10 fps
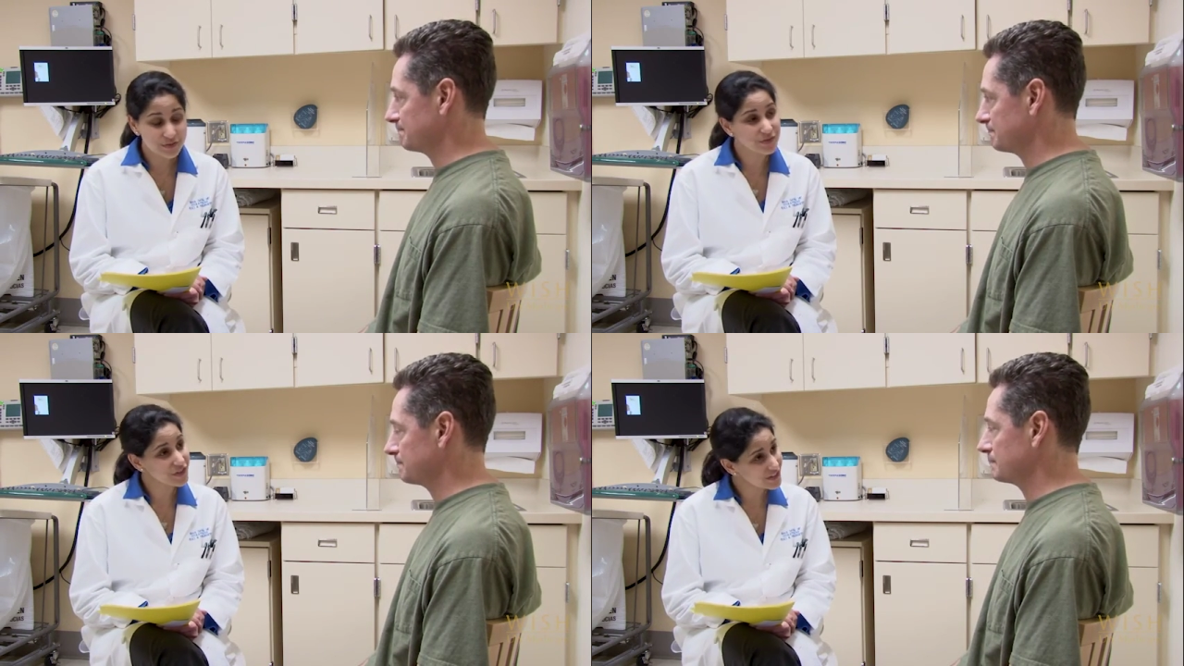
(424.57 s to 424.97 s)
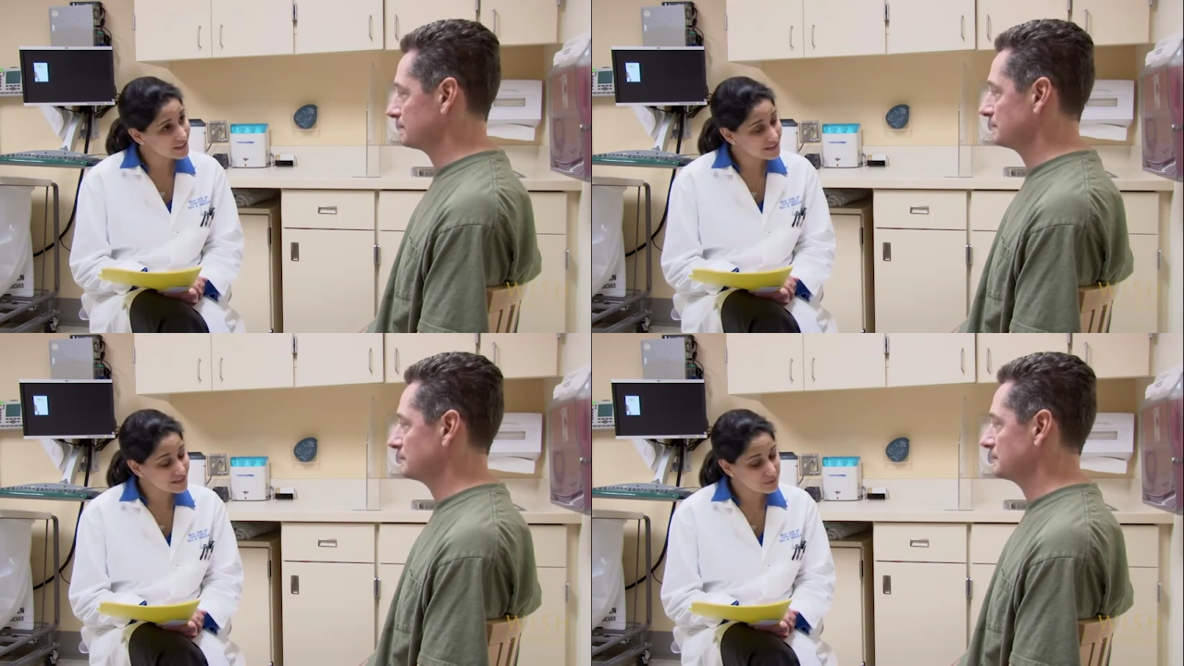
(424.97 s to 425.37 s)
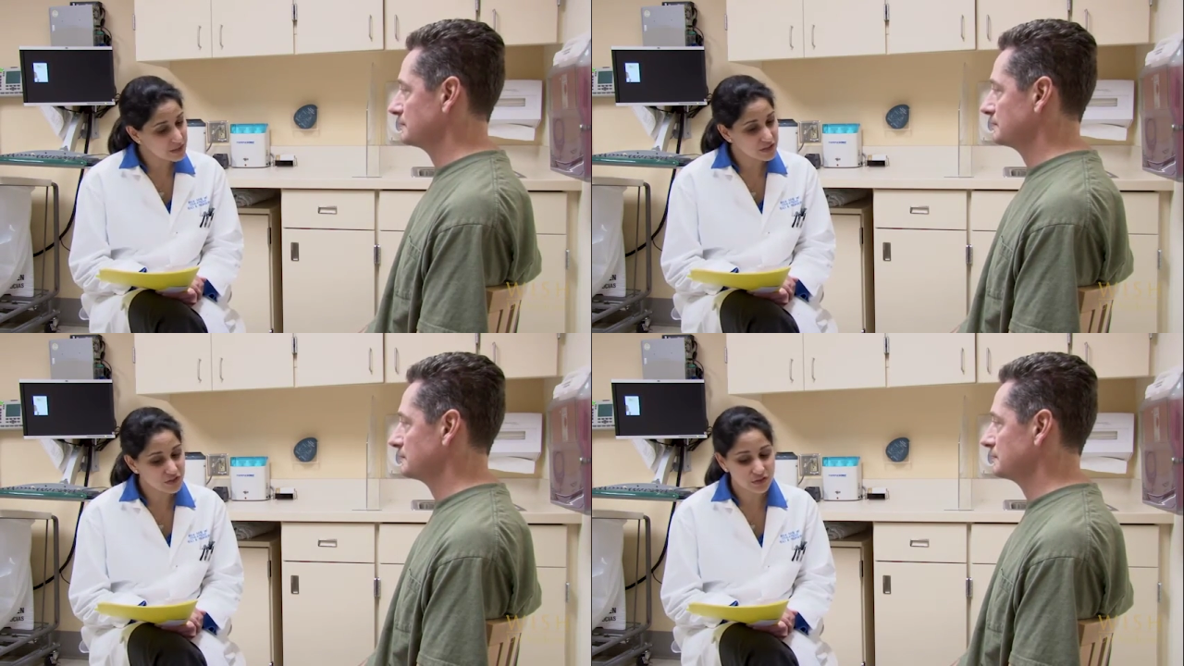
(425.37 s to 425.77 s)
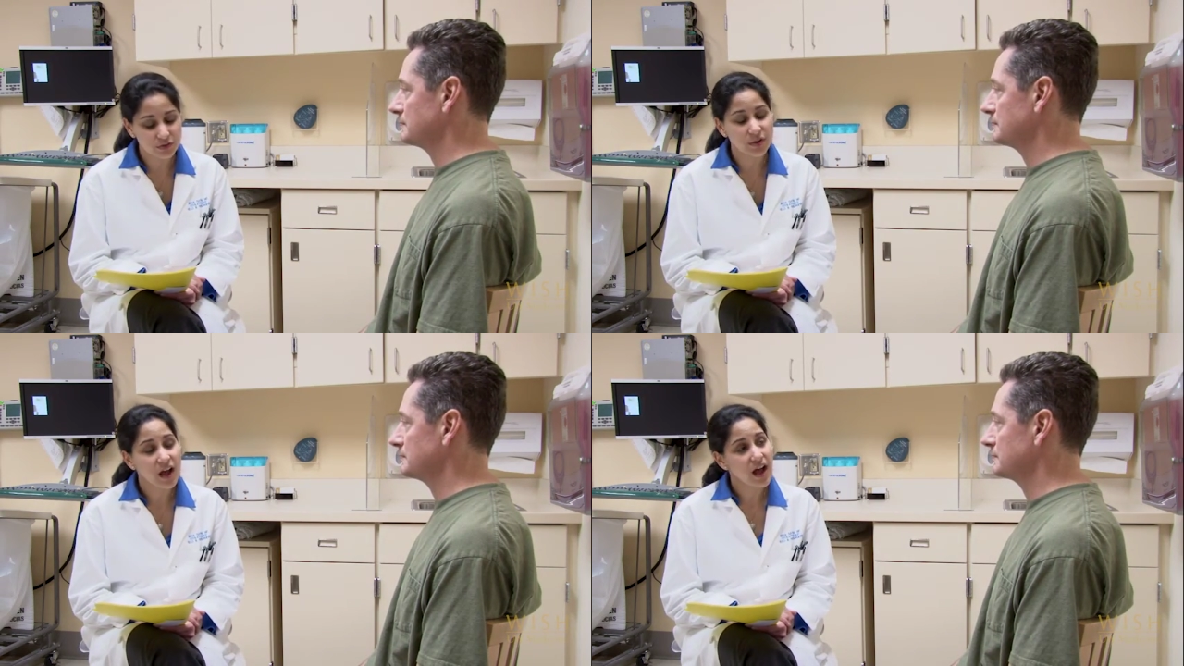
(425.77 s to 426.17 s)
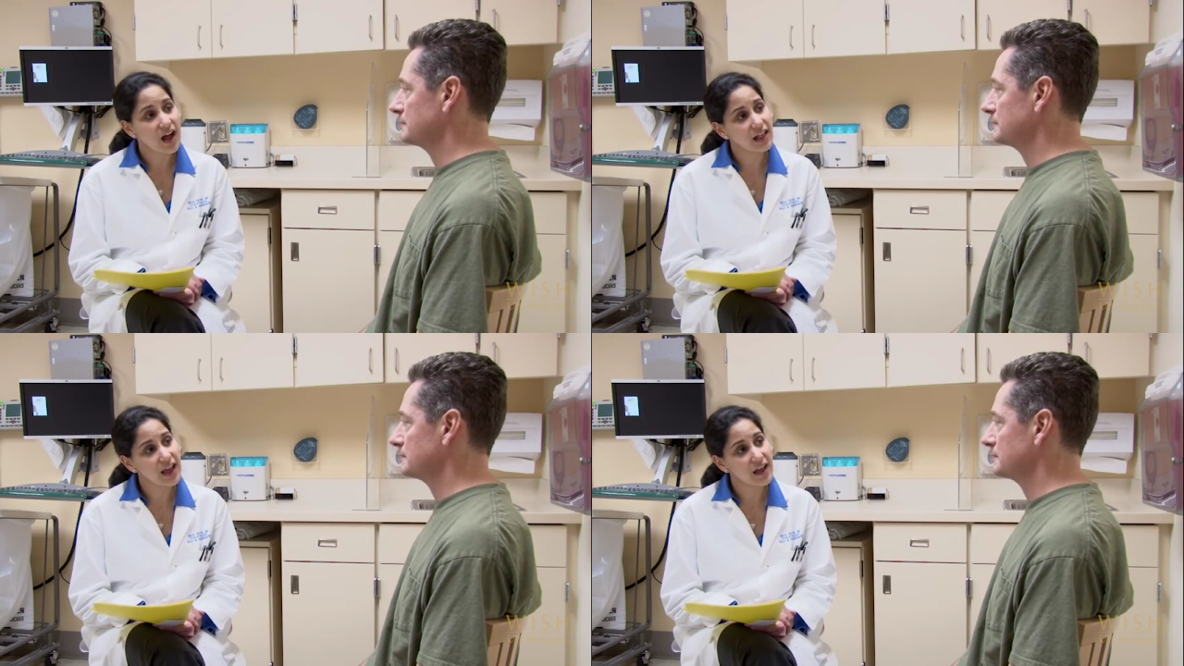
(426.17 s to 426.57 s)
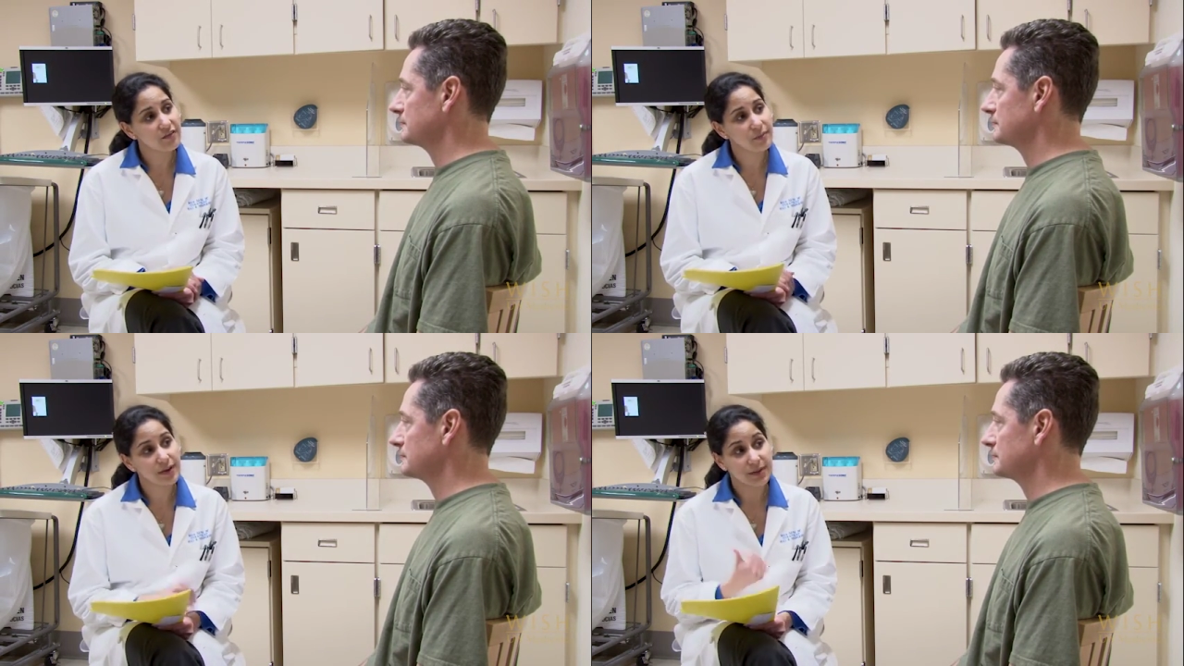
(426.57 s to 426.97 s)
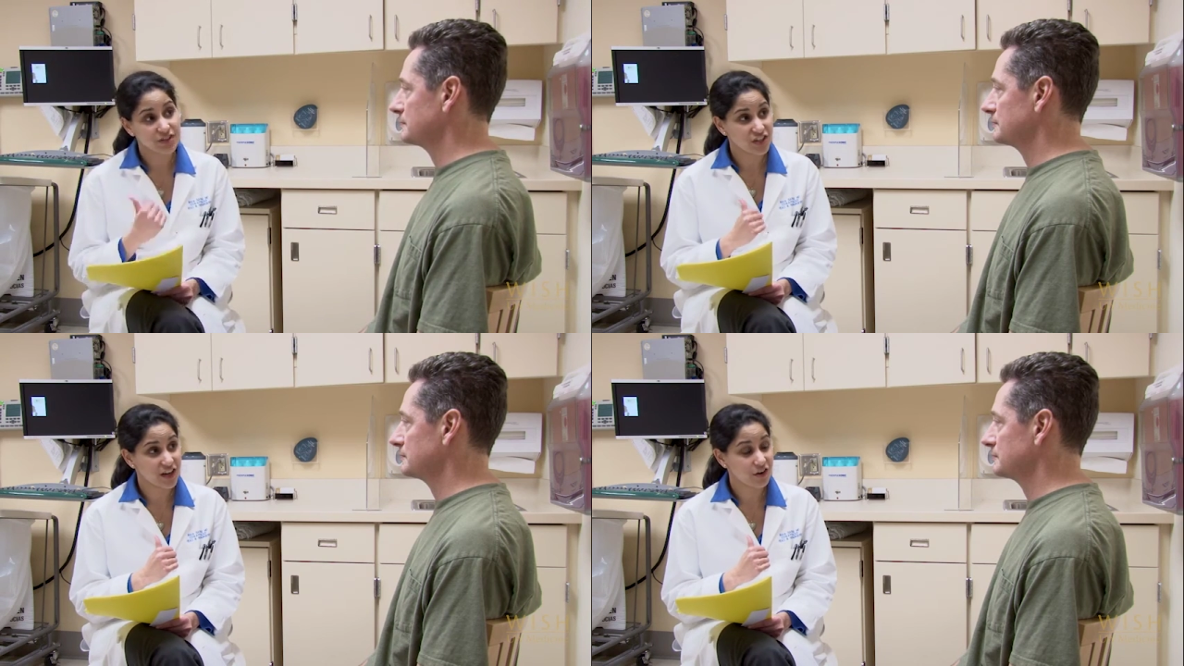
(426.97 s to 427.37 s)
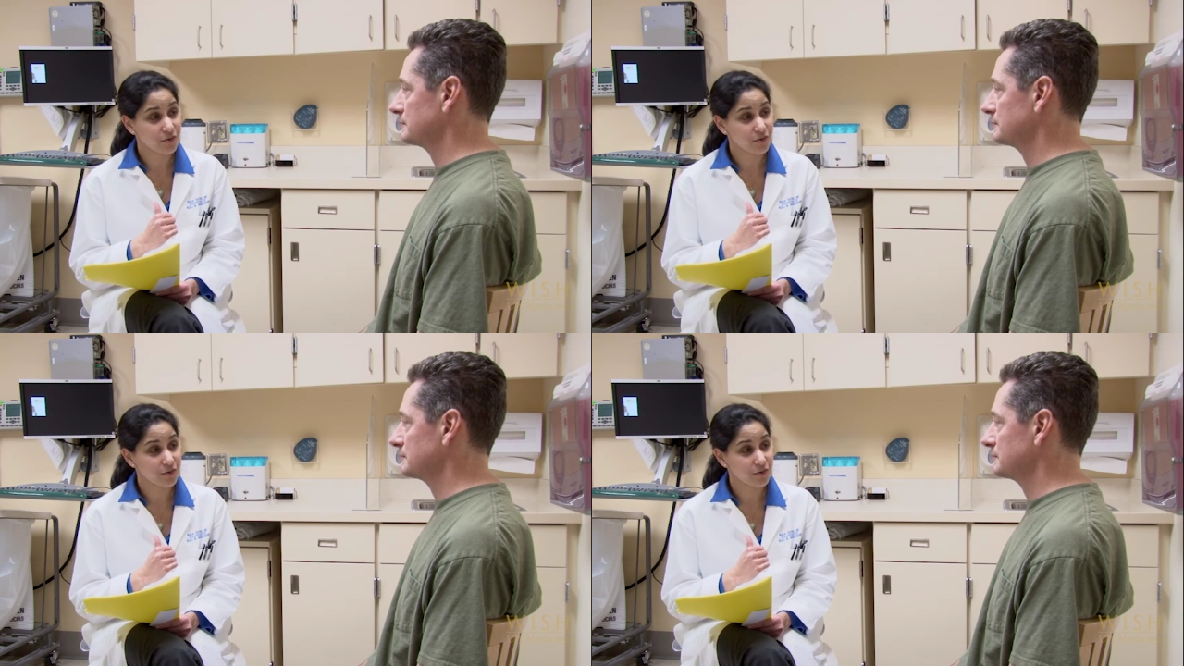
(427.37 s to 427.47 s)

Speaker 1: It was very nice to meet you. I'll have my patient care